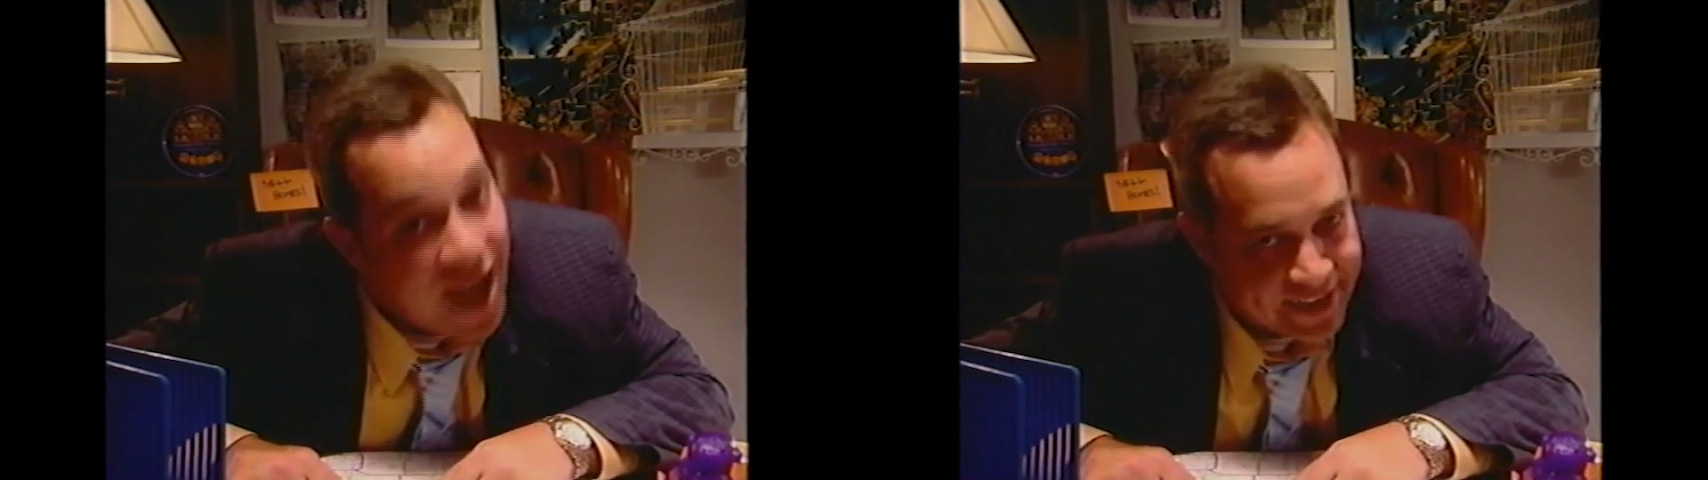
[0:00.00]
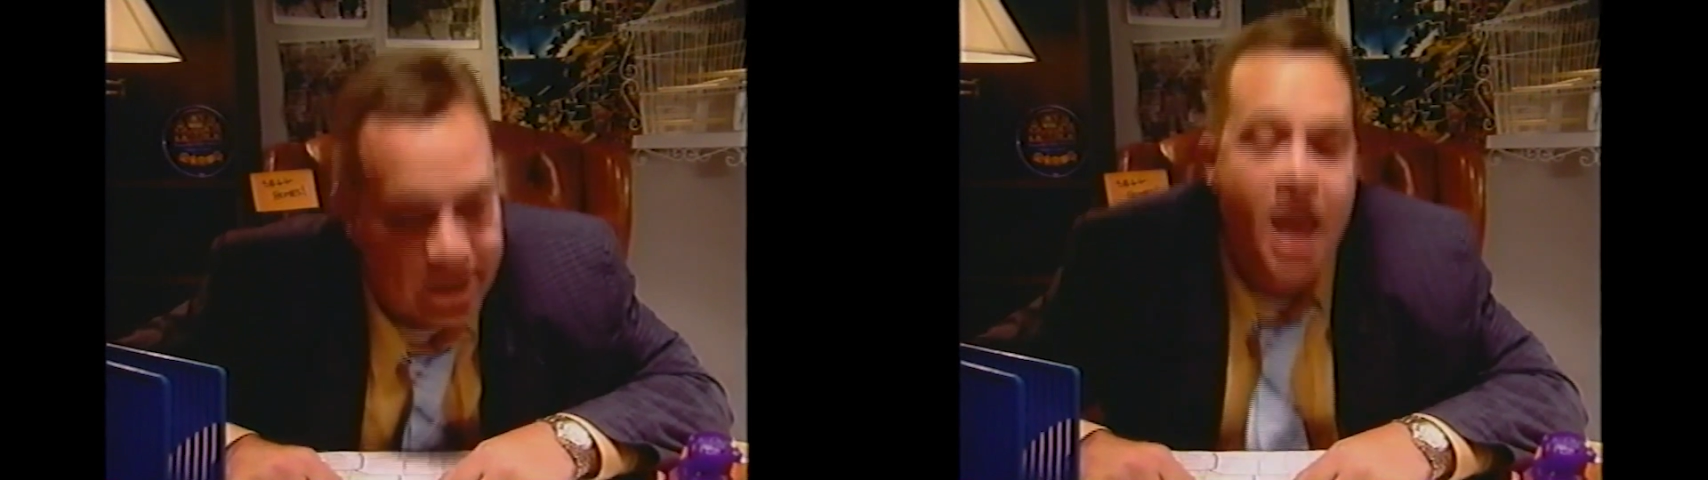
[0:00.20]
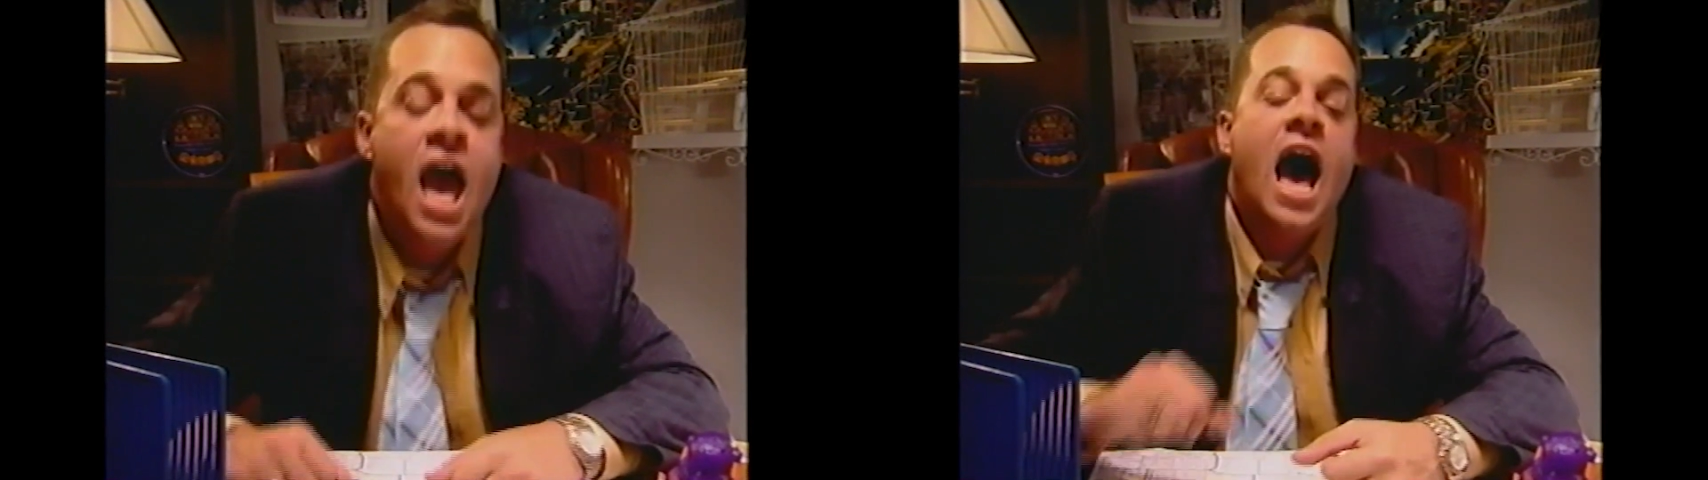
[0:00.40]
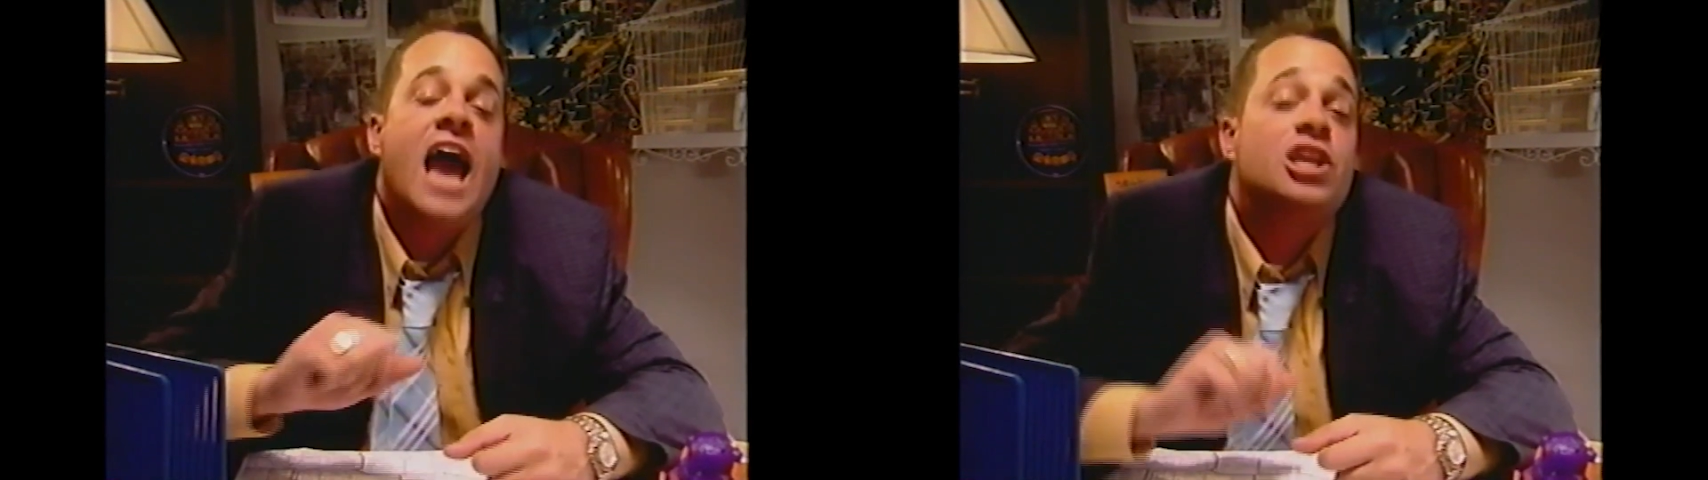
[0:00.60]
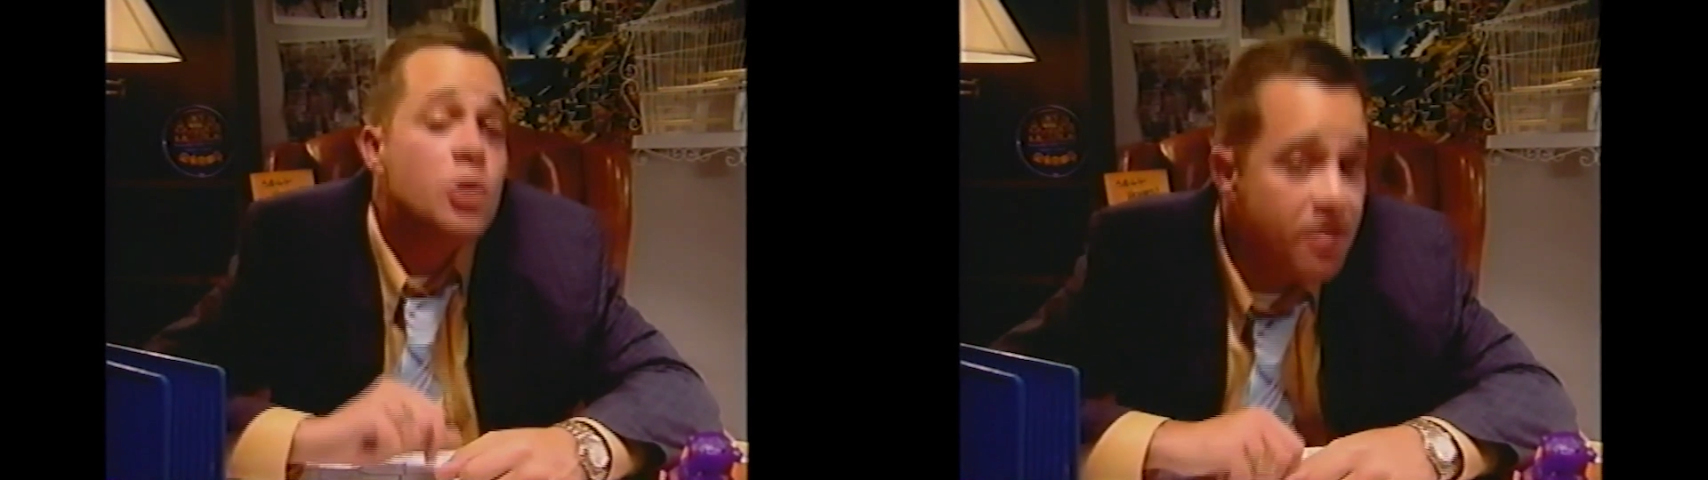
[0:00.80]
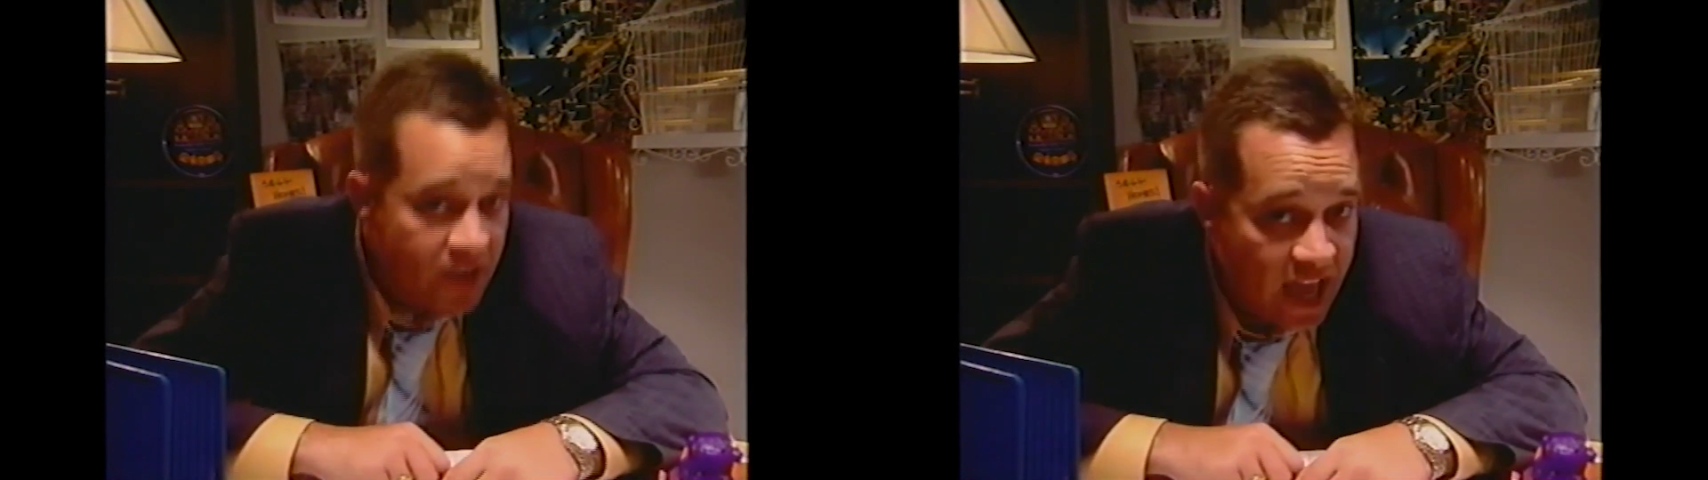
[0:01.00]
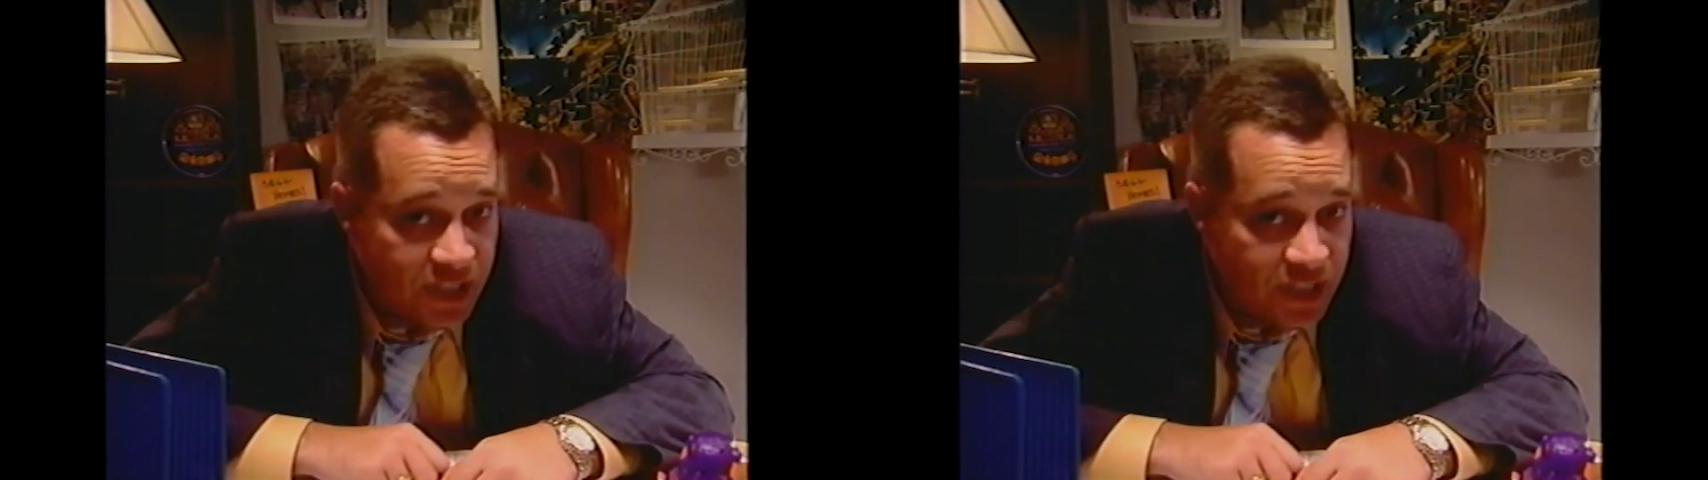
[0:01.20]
but I do have a